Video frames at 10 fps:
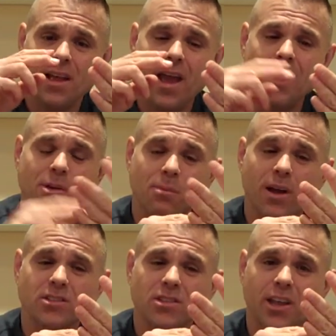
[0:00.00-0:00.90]
and your
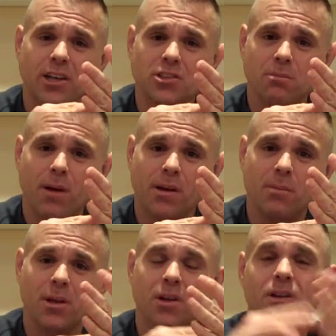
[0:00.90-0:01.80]
presentation better
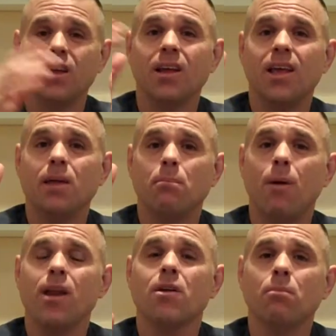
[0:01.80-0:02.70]
be good. It
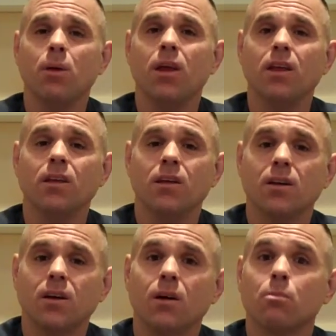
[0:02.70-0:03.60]
better be
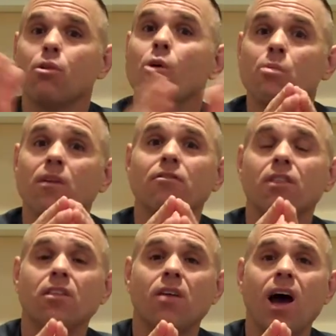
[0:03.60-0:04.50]
appropriate
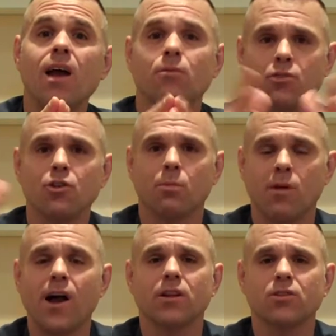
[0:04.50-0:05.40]
for the times, your
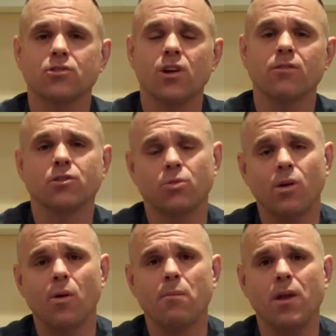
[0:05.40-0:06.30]
product or service. What
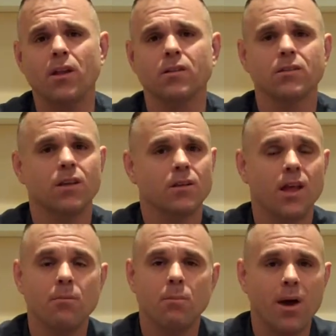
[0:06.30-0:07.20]
do I mean? It,
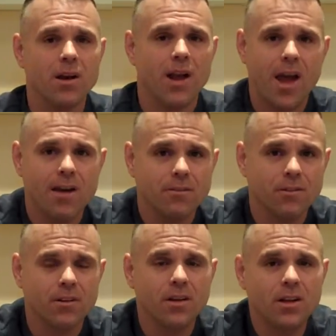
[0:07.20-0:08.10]
it better have
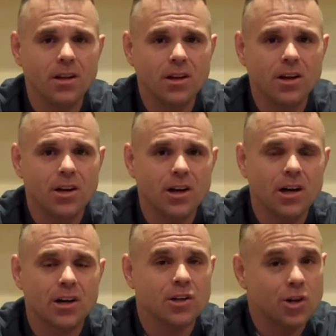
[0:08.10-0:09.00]
a,
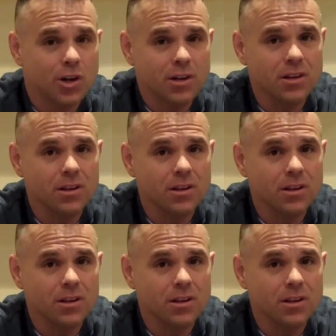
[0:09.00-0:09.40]
a good